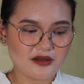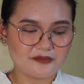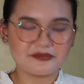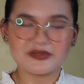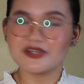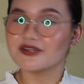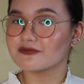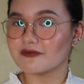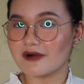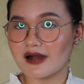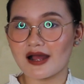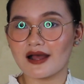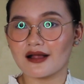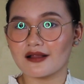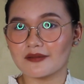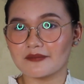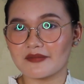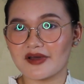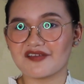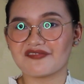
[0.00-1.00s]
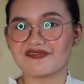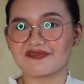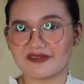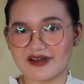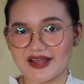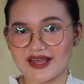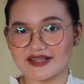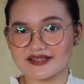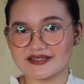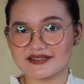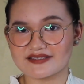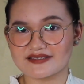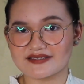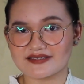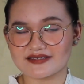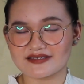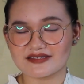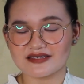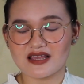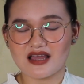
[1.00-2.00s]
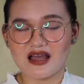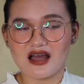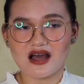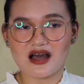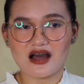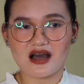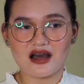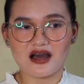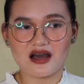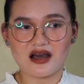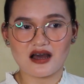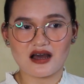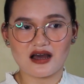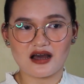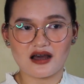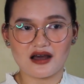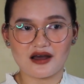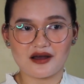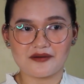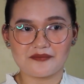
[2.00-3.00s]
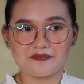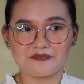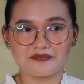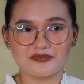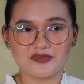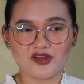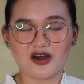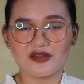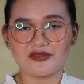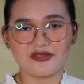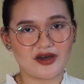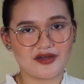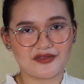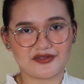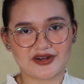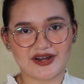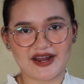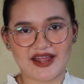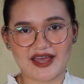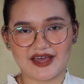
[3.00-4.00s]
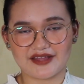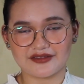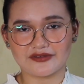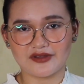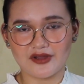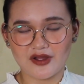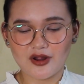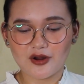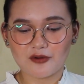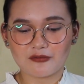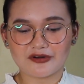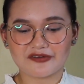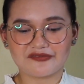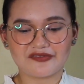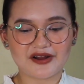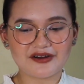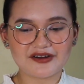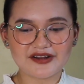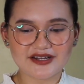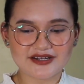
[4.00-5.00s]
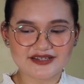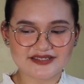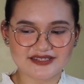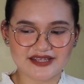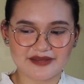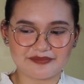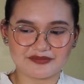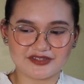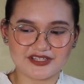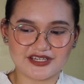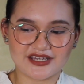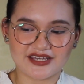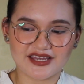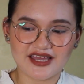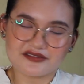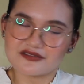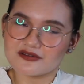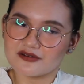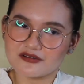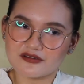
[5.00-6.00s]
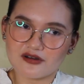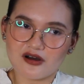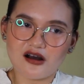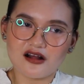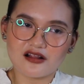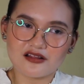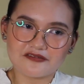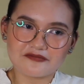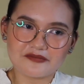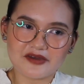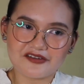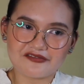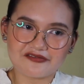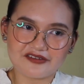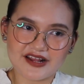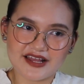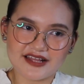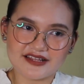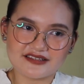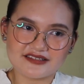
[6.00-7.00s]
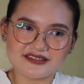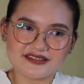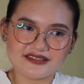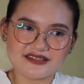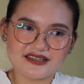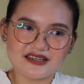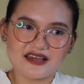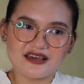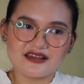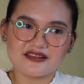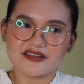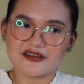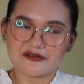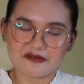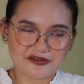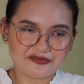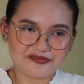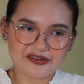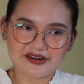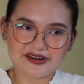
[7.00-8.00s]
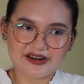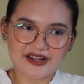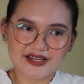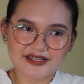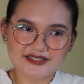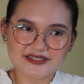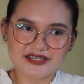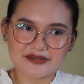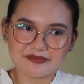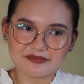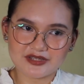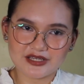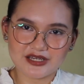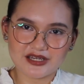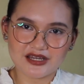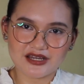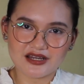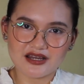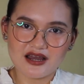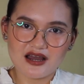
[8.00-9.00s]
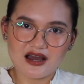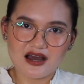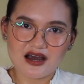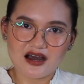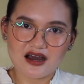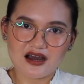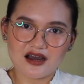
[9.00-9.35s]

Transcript: Meanwhile, my friends, on the other hand, were very accepting. I told all of my friends, they were very accepting.